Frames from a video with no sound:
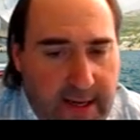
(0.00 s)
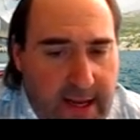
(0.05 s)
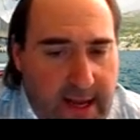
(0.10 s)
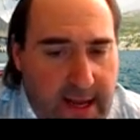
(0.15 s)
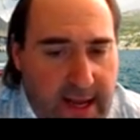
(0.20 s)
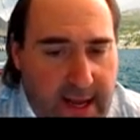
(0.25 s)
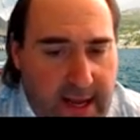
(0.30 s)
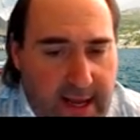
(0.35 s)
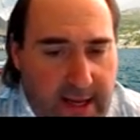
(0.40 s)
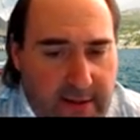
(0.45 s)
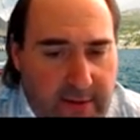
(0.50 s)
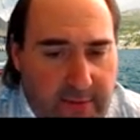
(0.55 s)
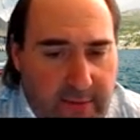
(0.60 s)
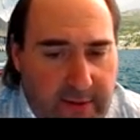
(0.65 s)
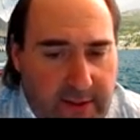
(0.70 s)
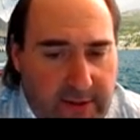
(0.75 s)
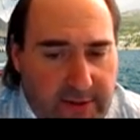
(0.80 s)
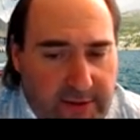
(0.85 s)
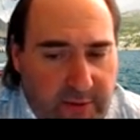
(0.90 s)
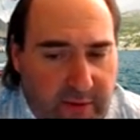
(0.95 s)
And you would
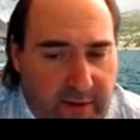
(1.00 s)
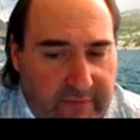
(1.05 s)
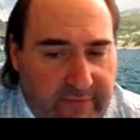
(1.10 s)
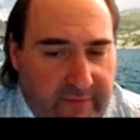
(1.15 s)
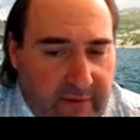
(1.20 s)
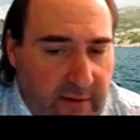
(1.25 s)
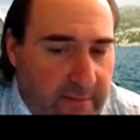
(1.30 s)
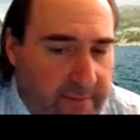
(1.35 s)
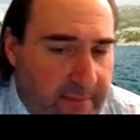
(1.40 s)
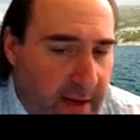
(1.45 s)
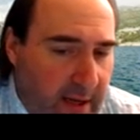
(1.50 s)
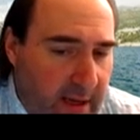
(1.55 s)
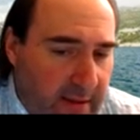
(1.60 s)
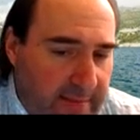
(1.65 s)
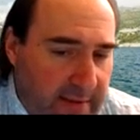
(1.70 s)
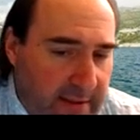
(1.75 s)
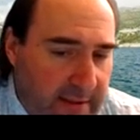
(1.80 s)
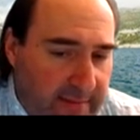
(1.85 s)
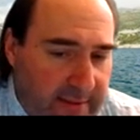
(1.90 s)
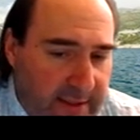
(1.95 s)
usually read from the
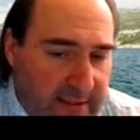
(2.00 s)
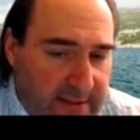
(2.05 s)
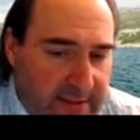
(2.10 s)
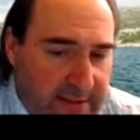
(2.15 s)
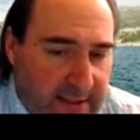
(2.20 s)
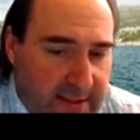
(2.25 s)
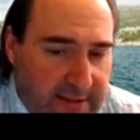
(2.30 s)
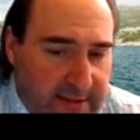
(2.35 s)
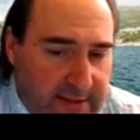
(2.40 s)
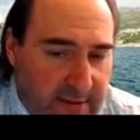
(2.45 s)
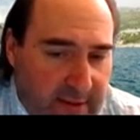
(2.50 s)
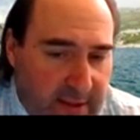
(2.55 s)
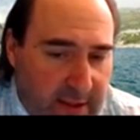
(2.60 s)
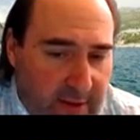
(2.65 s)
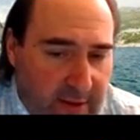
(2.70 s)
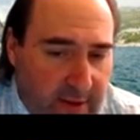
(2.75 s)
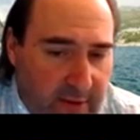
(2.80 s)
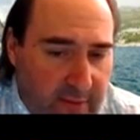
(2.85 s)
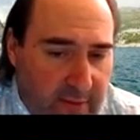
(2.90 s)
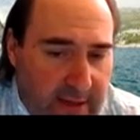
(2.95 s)
bottom of the meniscus. So
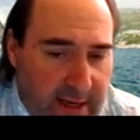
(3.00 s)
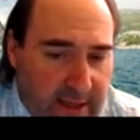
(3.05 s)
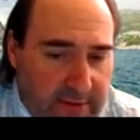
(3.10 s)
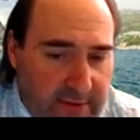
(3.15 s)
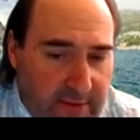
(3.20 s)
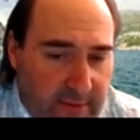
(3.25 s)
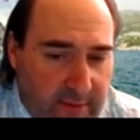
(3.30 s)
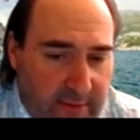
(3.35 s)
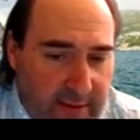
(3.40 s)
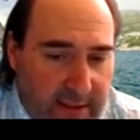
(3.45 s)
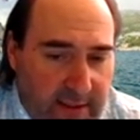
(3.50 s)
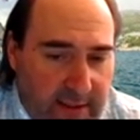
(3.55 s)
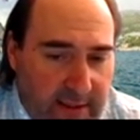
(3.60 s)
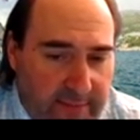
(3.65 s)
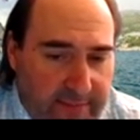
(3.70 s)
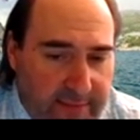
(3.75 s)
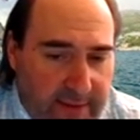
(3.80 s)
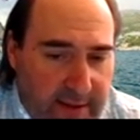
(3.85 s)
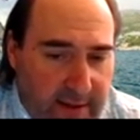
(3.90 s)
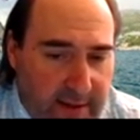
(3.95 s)
here you would actually read
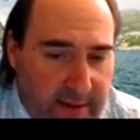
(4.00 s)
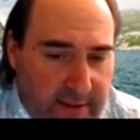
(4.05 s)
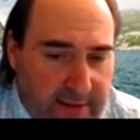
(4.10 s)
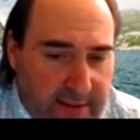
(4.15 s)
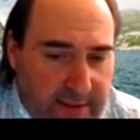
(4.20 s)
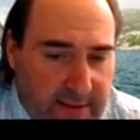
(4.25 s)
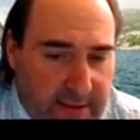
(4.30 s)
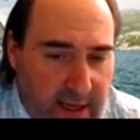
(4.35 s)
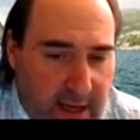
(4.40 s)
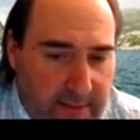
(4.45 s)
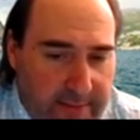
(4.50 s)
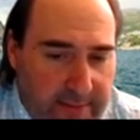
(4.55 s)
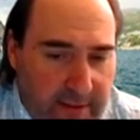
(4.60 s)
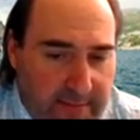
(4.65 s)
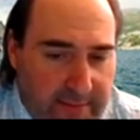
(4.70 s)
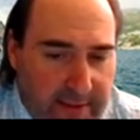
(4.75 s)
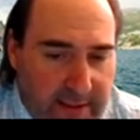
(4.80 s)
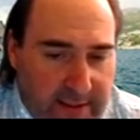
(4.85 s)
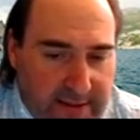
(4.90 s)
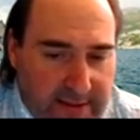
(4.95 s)
up there at the top of the
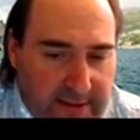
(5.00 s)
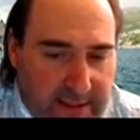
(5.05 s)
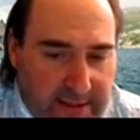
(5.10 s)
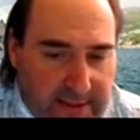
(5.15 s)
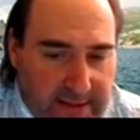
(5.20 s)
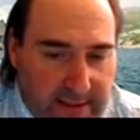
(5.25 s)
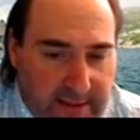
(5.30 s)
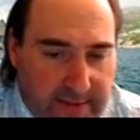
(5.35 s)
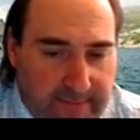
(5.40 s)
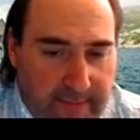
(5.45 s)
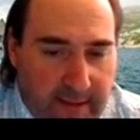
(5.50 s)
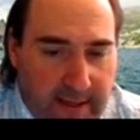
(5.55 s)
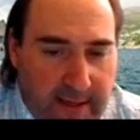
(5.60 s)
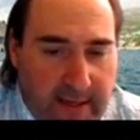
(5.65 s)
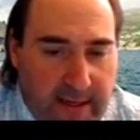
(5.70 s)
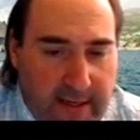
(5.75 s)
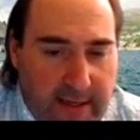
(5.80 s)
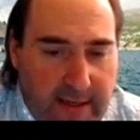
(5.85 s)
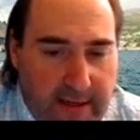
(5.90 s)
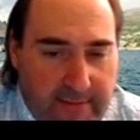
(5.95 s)
meniscus here,
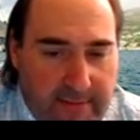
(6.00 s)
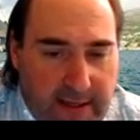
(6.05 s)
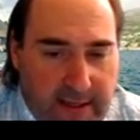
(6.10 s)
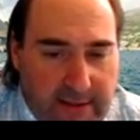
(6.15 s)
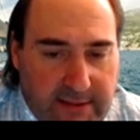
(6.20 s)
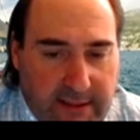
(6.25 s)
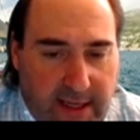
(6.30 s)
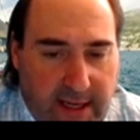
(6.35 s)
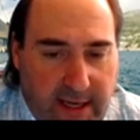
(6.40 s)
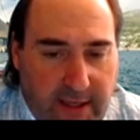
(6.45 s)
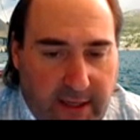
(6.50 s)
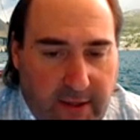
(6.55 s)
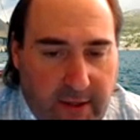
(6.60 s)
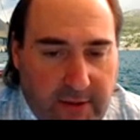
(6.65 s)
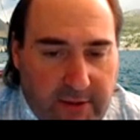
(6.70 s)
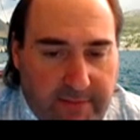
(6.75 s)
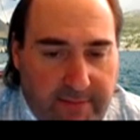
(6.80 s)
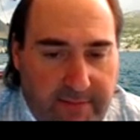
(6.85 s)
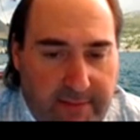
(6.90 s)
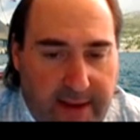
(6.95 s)
because it kind of
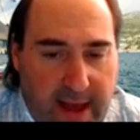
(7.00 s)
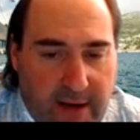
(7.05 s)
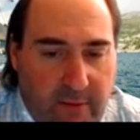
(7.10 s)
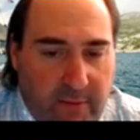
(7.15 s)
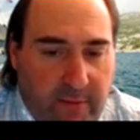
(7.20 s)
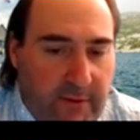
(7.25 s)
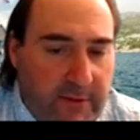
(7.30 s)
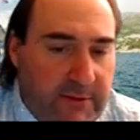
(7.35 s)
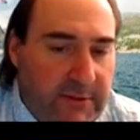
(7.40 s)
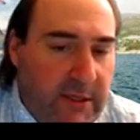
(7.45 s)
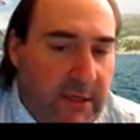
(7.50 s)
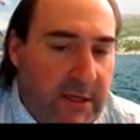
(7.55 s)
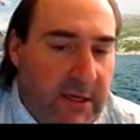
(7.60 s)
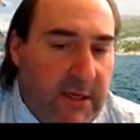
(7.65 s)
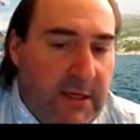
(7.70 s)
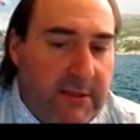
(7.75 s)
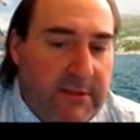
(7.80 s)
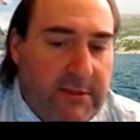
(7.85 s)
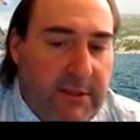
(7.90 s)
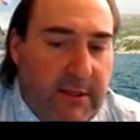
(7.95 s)
goes backwards.
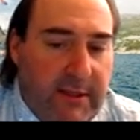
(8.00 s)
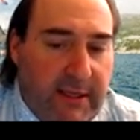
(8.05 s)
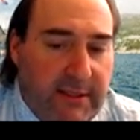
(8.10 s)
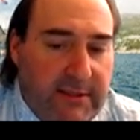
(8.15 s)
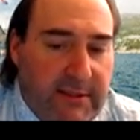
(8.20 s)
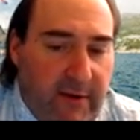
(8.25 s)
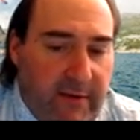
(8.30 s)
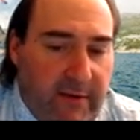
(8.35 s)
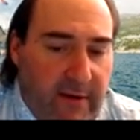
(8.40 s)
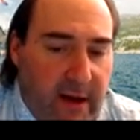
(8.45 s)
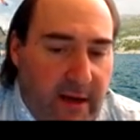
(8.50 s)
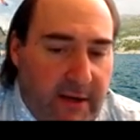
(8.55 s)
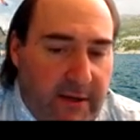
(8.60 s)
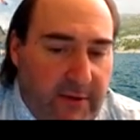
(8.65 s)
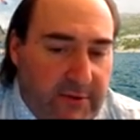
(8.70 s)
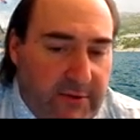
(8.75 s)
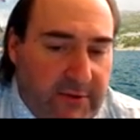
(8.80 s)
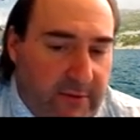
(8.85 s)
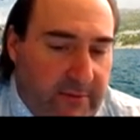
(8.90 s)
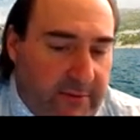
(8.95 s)
So that's an
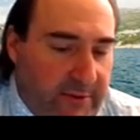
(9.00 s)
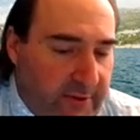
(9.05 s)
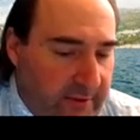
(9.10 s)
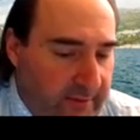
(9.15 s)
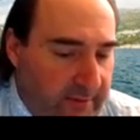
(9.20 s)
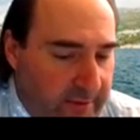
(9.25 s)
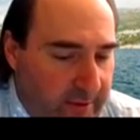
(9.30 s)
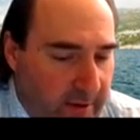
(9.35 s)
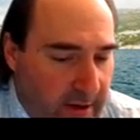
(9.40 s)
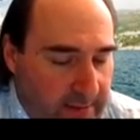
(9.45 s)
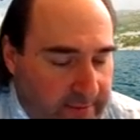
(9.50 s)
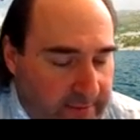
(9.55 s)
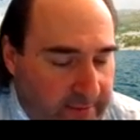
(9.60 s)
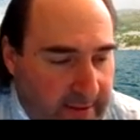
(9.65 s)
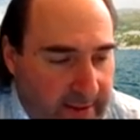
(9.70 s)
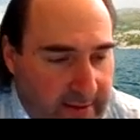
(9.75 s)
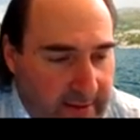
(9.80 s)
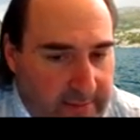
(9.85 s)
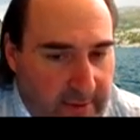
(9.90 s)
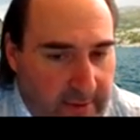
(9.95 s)
unusual sort of
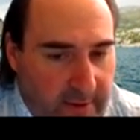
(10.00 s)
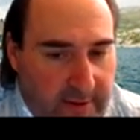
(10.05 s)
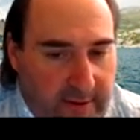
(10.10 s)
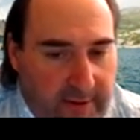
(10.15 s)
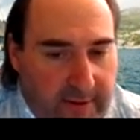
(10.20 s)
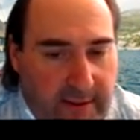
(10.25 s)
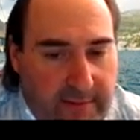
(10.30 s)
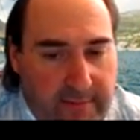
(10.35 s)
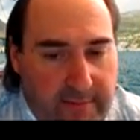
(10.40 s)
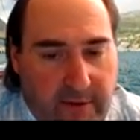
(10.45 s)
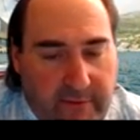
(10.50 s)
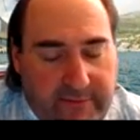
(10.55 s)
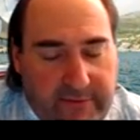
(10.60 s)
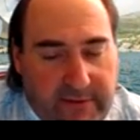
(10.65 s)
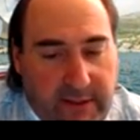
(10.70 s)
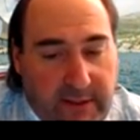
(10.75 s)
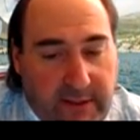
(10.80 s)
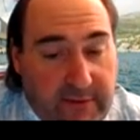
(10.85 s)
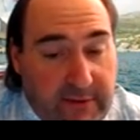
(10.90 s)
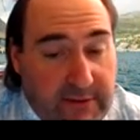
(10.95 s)
property of mercury.
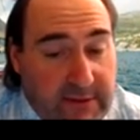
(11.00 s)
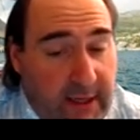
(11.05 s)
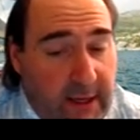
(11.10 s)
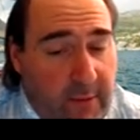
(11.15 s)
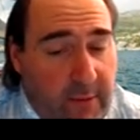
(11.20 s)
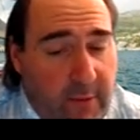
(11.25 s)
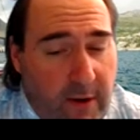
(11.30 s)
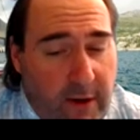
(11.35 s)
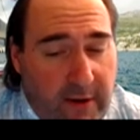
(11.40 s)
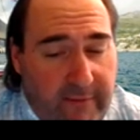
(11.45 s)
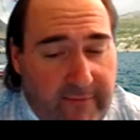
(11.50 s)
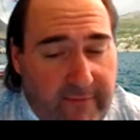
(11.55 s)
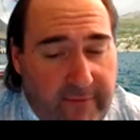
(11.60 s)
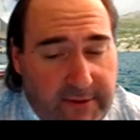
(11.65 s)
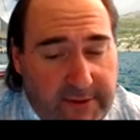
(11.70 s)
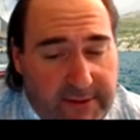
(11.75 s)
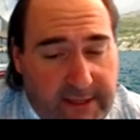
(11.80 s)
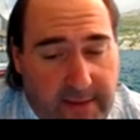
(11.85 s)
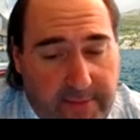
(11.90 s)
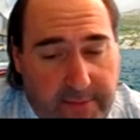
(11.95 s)
Most liquids like water, for
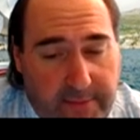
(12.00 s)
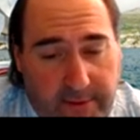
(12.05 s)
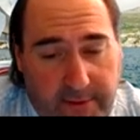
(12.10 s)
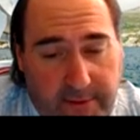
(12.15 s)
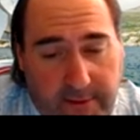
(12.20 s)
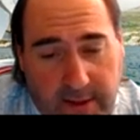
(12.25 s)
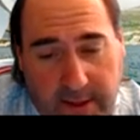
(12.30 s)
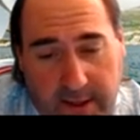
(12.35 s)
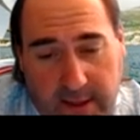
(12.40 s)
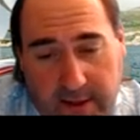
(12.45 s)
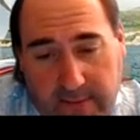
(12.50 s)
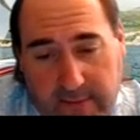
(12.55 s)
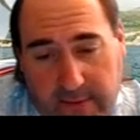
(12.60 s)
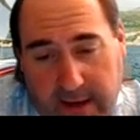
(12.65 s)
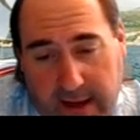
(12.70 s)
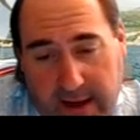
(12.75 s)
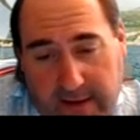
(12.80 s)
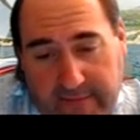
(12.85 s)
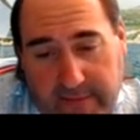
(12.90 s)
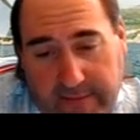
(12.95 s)
example, will
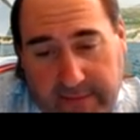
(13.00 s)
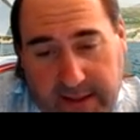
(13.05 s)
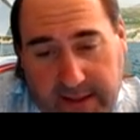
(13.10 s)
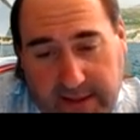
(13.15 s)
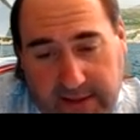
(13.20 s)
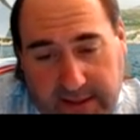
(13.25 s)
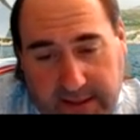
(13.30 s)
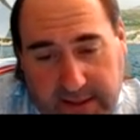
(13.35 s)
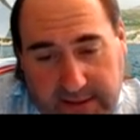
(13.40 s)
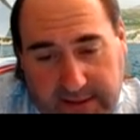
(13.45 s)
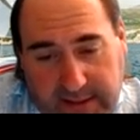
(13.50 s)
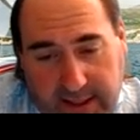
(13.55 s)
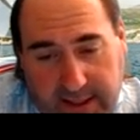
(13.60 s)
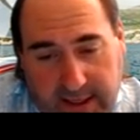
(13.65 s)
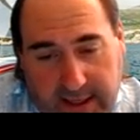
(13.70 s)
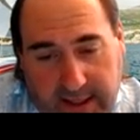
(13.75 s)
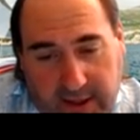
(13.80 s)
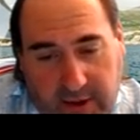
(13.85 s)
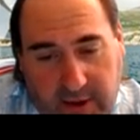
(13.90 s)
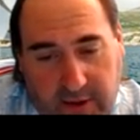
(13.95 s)
have a meniscus that
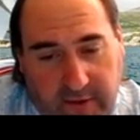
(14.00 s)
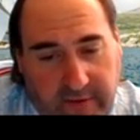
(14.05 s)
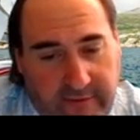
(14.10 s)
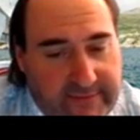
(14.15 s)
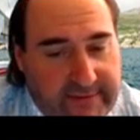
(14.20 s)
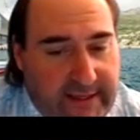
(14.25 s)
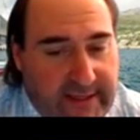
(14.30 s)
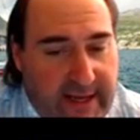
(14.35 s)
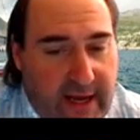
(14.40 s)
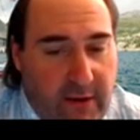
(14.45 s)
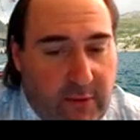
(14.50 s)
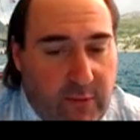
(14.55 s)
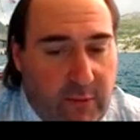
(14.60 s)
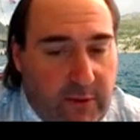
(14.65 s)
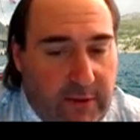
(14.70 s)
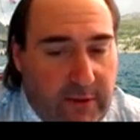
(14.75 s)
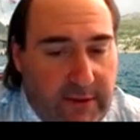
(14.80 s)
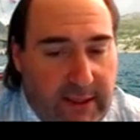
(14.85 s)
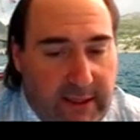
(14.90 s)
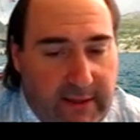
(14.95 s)
kind of curves
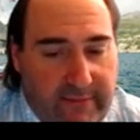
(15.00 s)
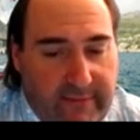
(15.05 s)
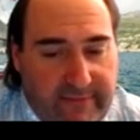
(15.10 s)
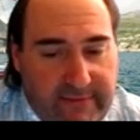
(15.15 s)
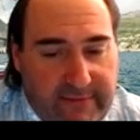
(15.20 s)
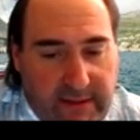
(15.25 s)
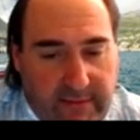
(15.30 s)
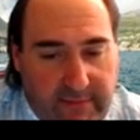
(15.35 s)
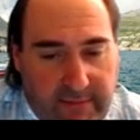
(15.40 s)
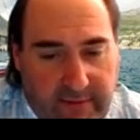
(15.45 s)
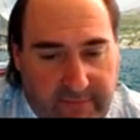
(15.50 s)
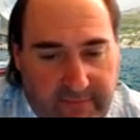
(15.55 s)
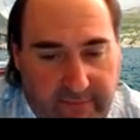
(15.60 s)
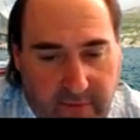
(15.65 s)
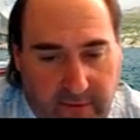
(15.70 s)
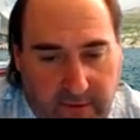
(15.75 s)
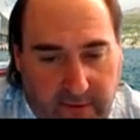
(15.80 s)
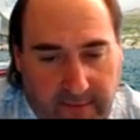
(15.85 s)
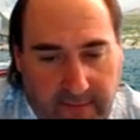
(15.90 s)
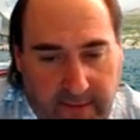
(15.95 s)
downward like we've seen
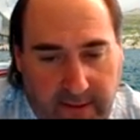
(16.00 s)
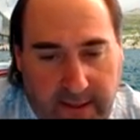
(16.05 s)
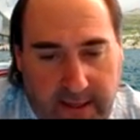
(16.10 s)
before.